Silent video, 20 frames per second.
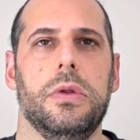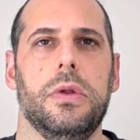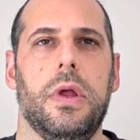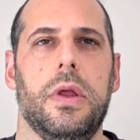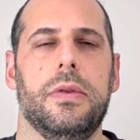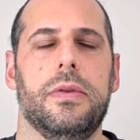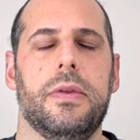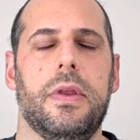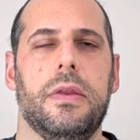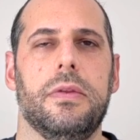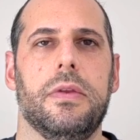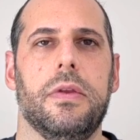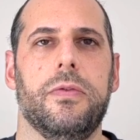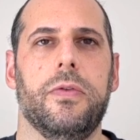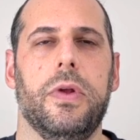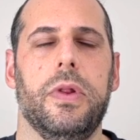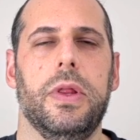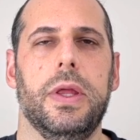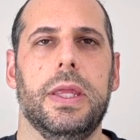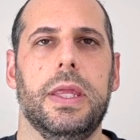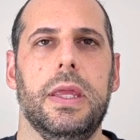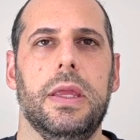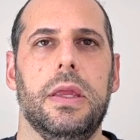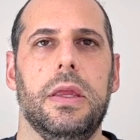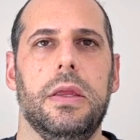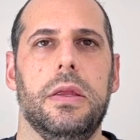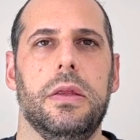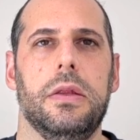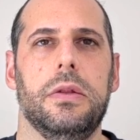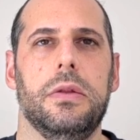a sense of clicking
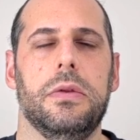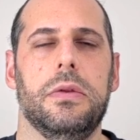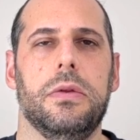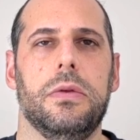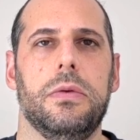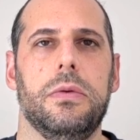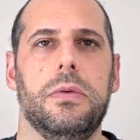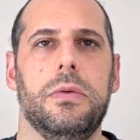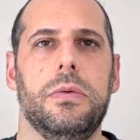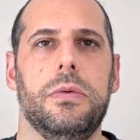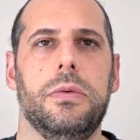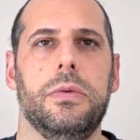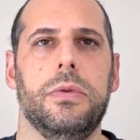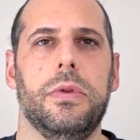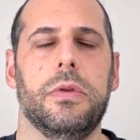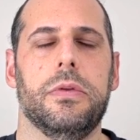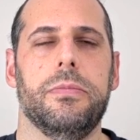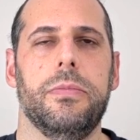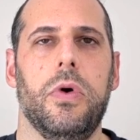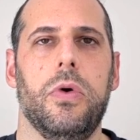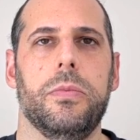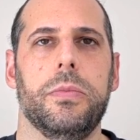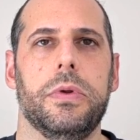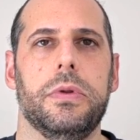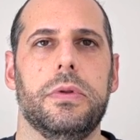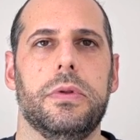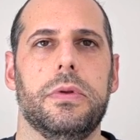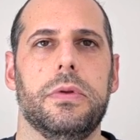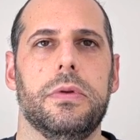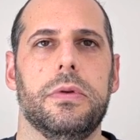into this
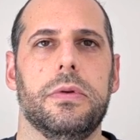moment.